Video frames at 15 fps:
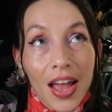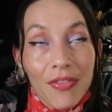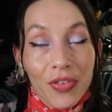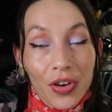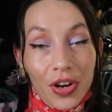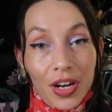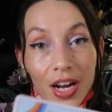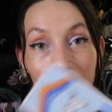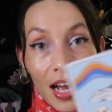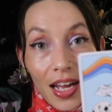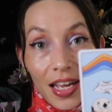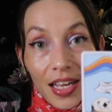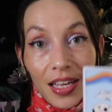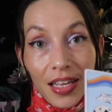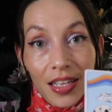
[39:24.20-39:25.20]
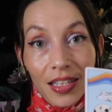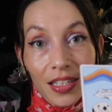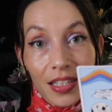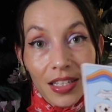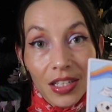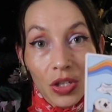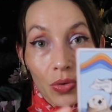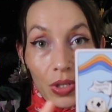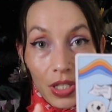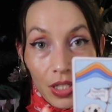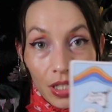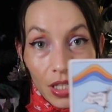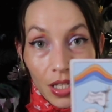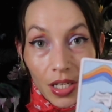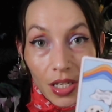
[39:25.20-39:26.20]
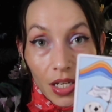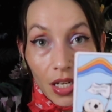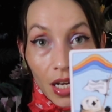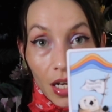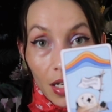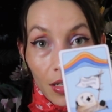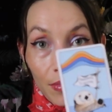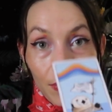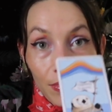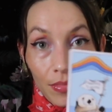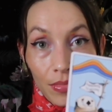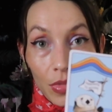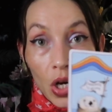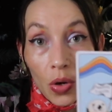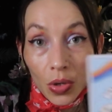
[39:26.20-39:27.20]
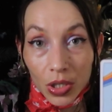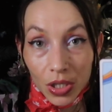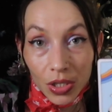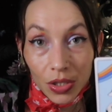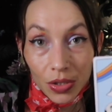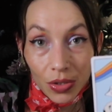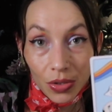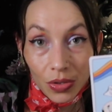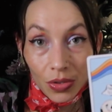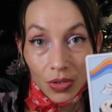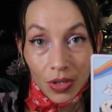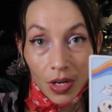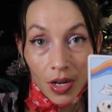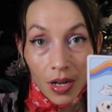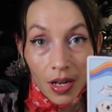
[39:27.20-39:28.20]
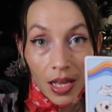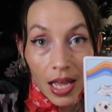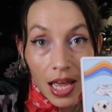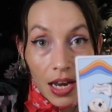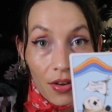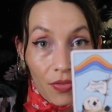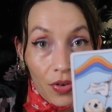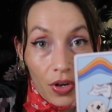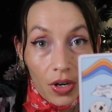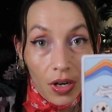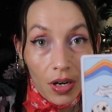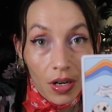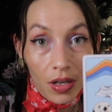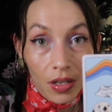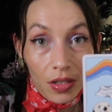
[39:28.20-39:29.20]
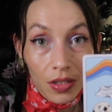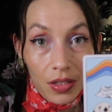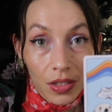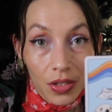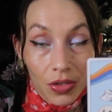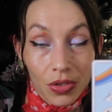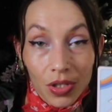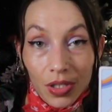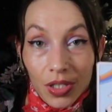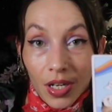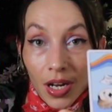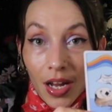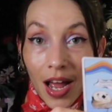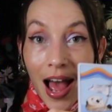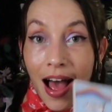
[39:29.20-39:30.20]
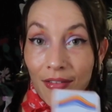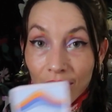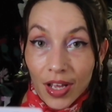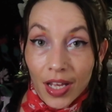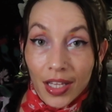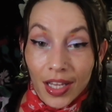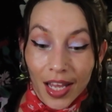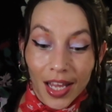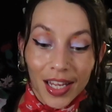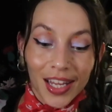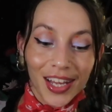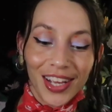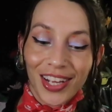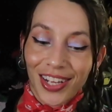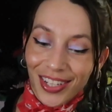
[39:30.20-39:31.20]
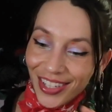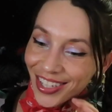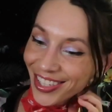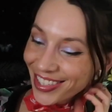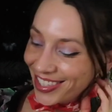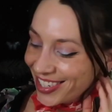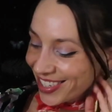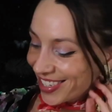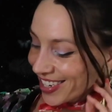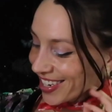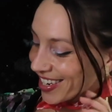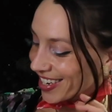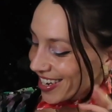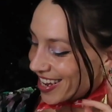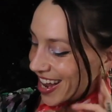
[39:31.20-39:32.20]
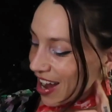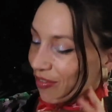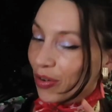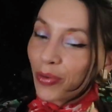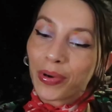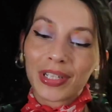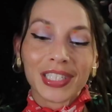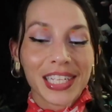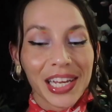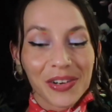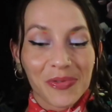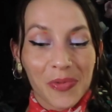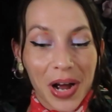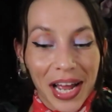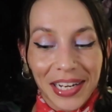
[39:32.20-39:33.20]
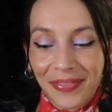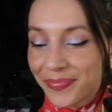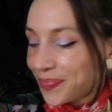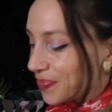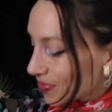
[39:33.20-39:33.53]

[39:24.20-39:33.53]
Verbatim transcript: if you're a guy you easily um know what to do, and if you're a girl you just have it, like everyone's getting wet.